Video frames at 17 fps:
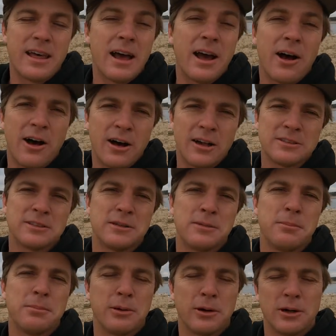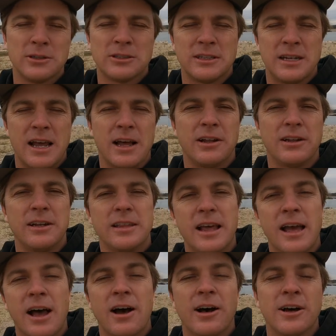that awesome personality,
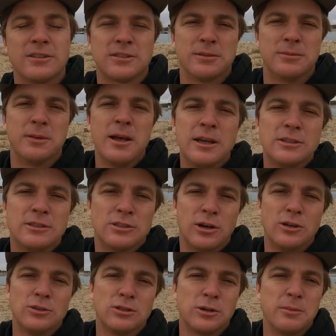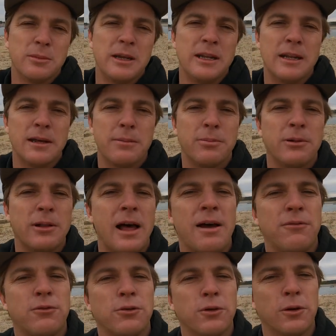that awesome social media
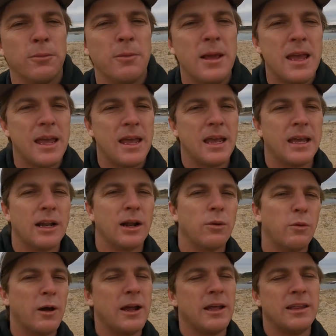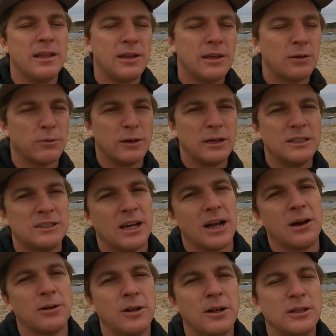platform, and a way that you can reach
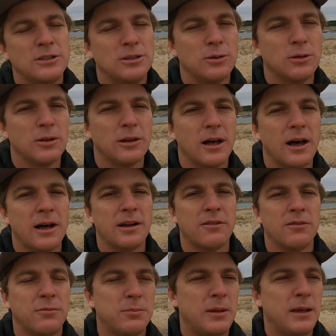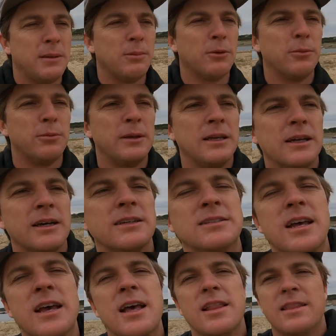out to a lot of people,
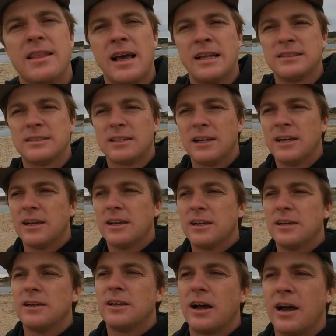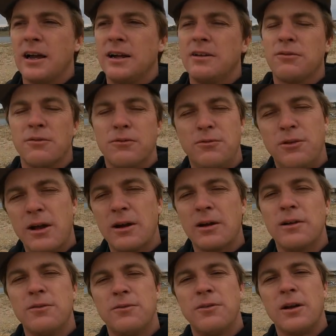because that's kind of
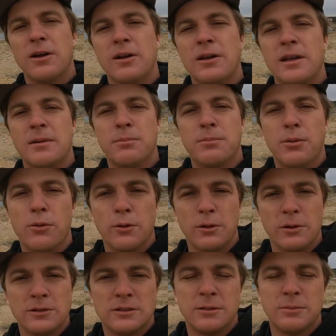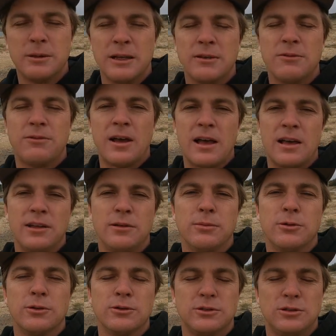very, very important to being
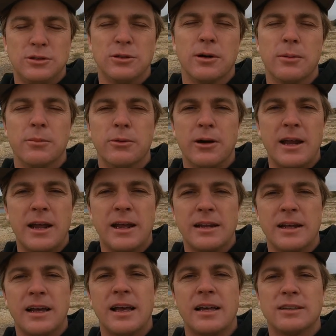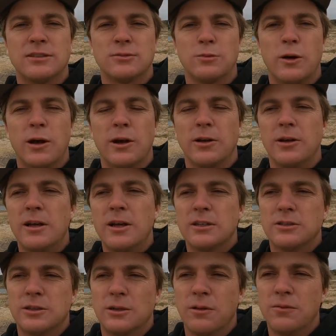valuable to a brand as well.
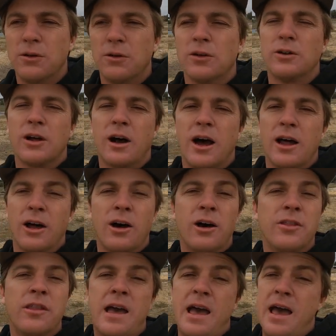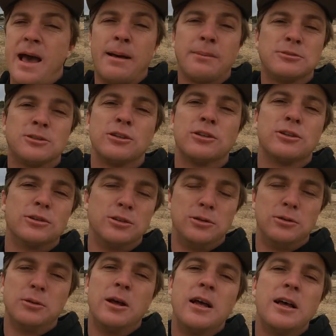So if you're not on the
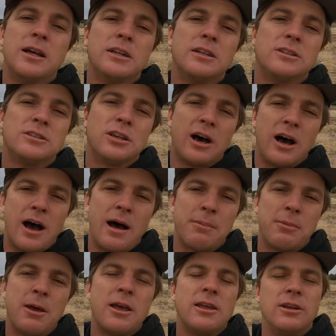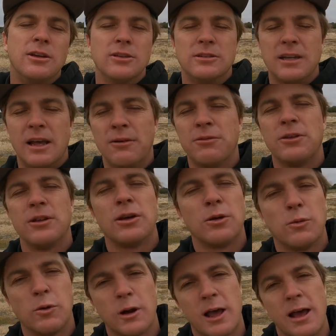absolute top, you're definitely
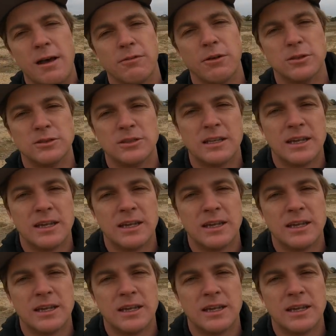gonna wanna have those